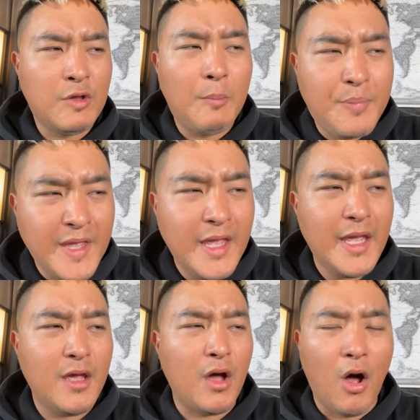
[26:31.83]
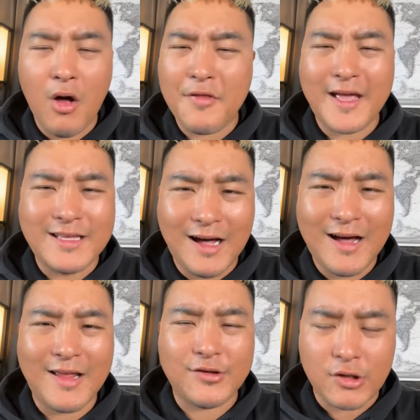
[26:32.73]
to be all that
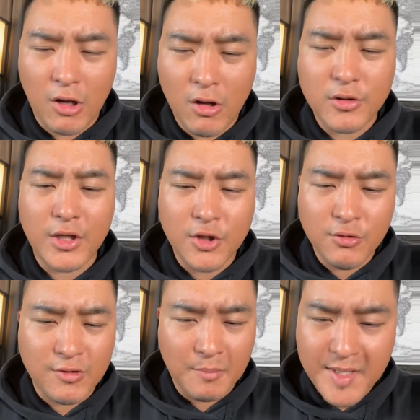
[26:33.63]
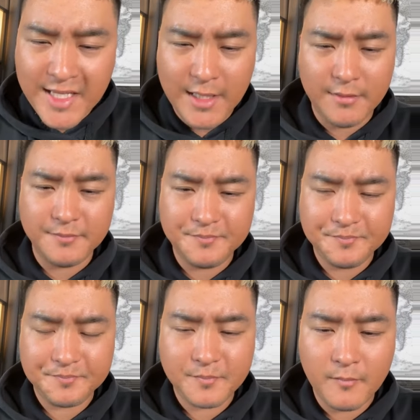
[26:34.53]
God has called you to be.
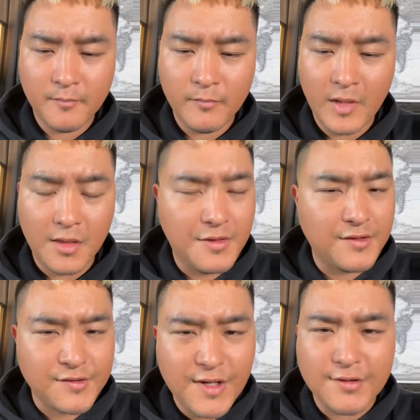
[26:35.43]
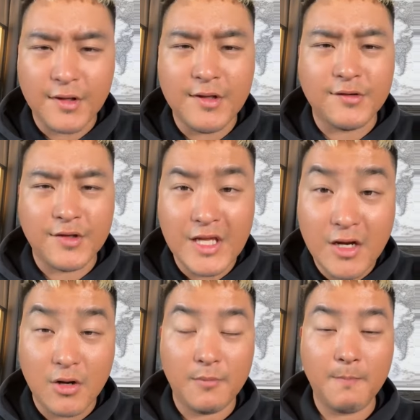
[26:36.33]
This season, this
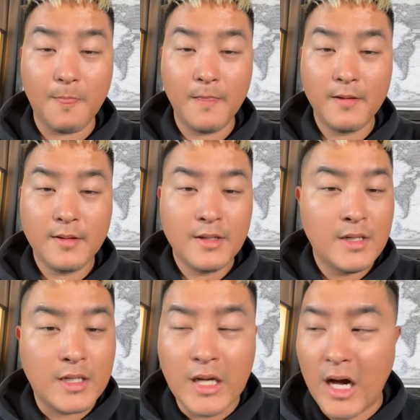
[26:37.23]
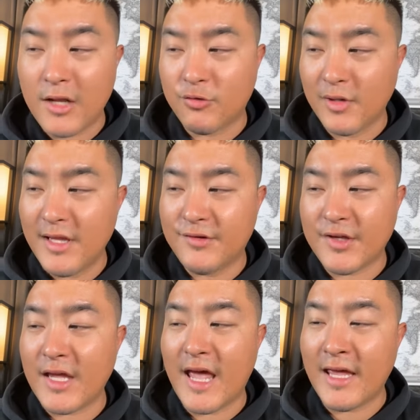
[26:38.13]
year, God is
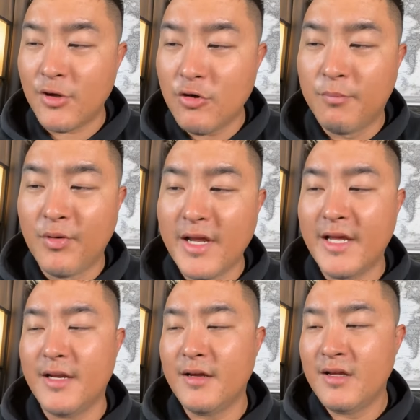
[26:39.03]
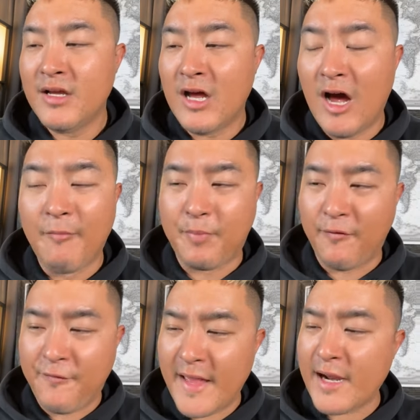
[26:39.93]
releasing a new breed of
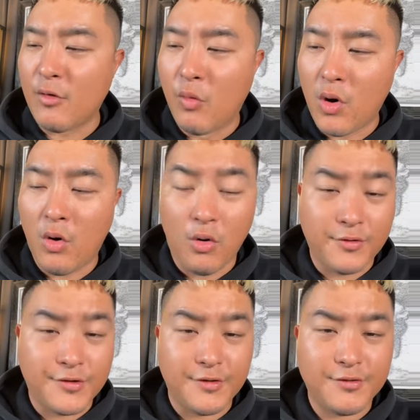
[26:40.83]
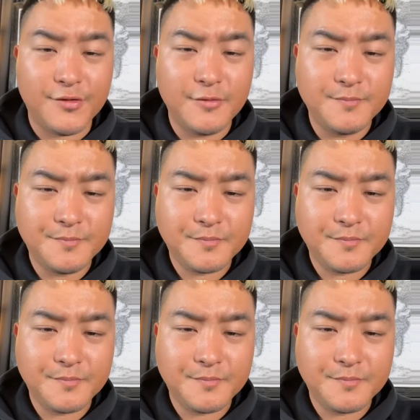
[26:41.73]
prophetic war horses.